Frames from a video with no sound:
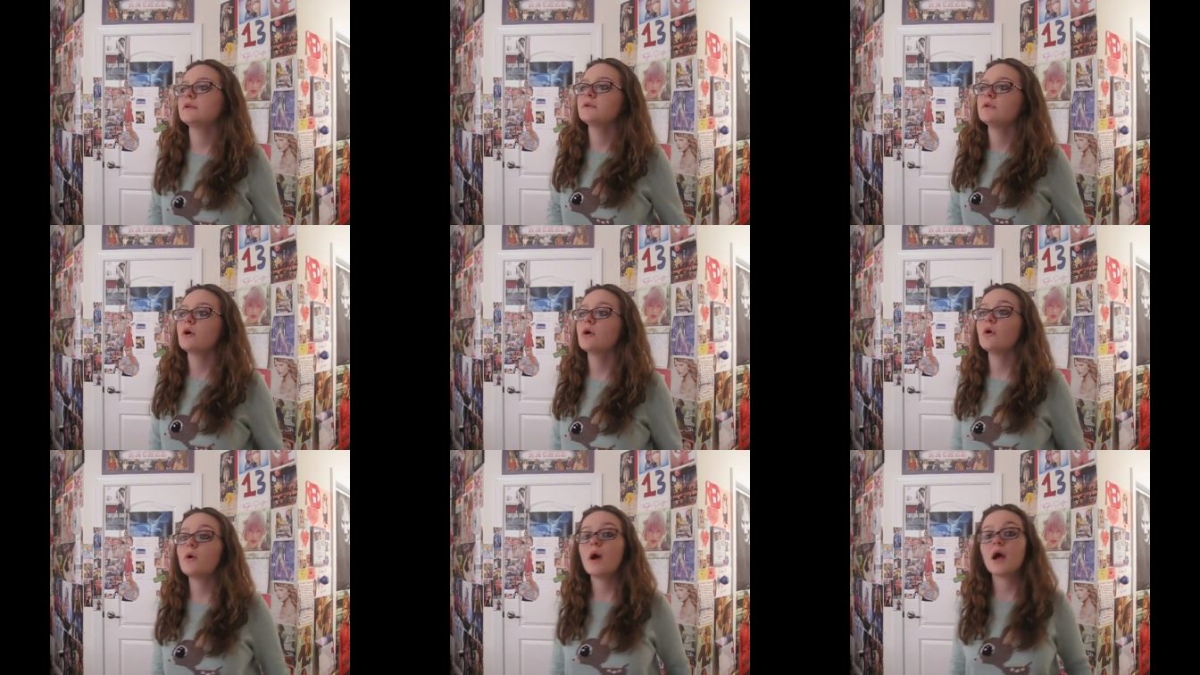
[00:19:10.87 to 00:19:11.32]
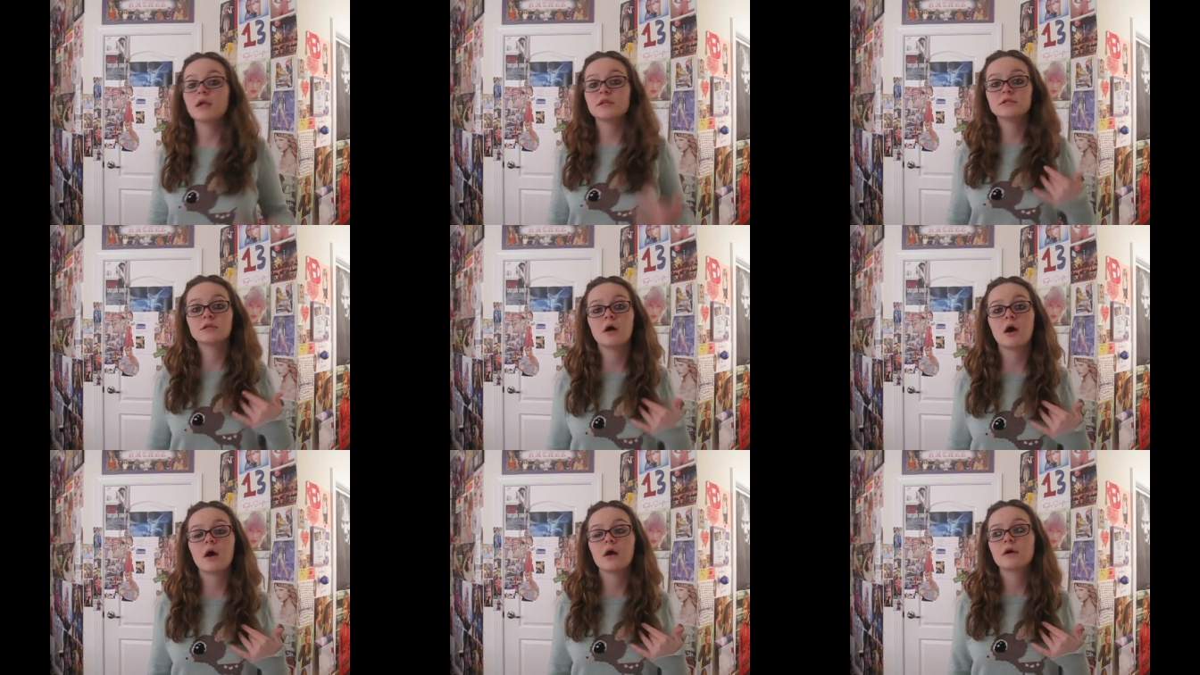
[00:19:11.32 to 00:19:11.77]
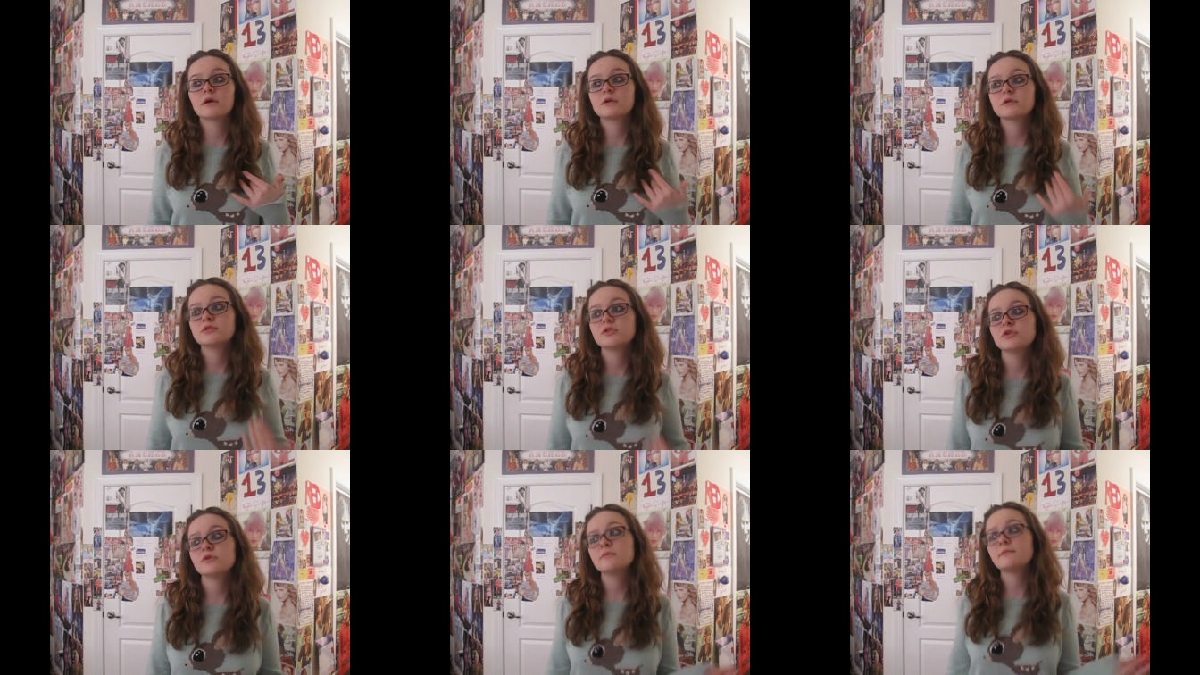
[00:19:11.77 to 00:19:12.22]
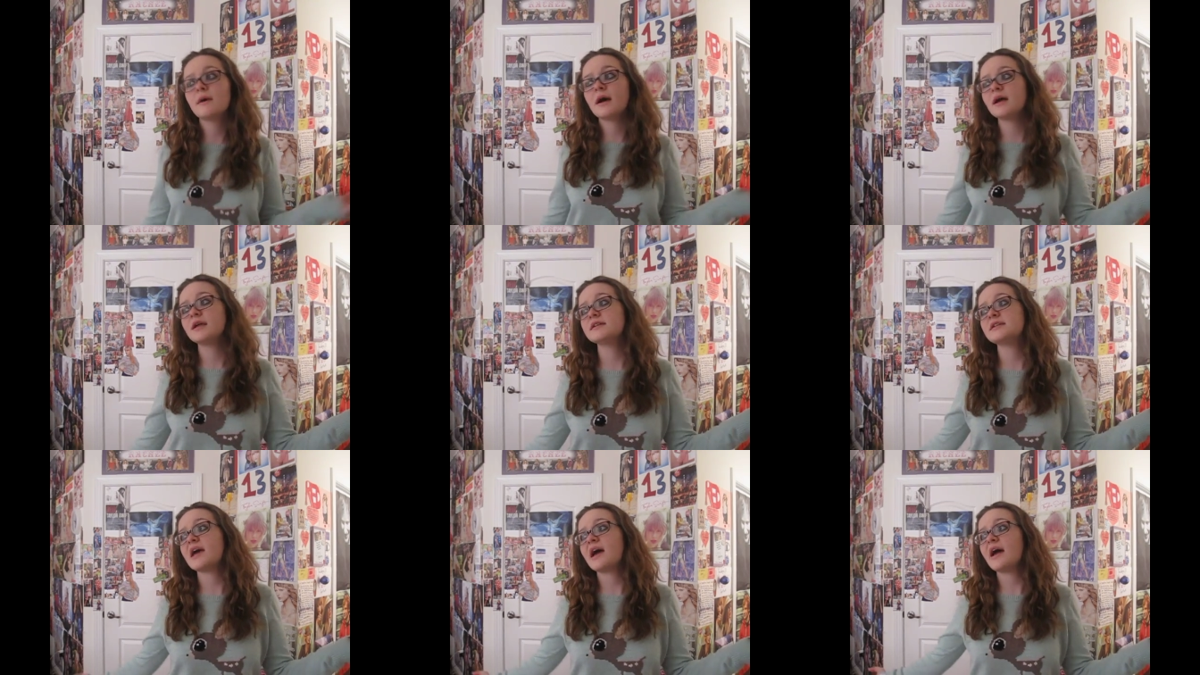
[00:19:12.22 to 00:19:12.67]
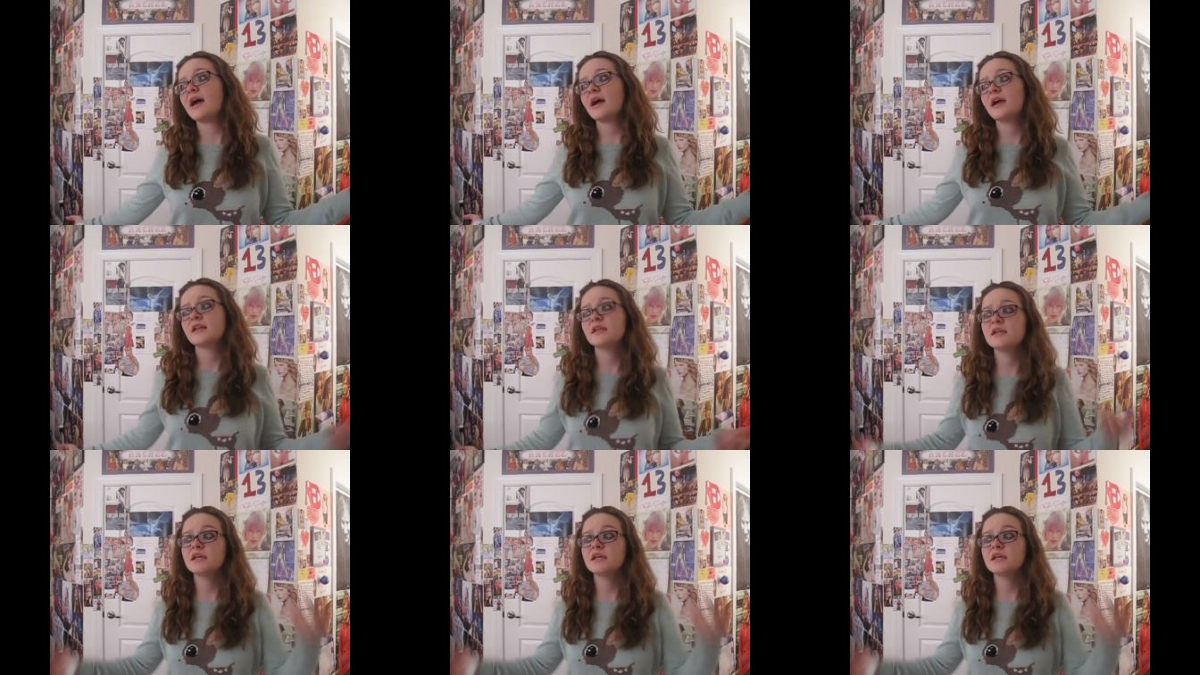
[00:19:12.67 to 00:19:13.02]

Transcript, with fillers: know. I talk to my dad.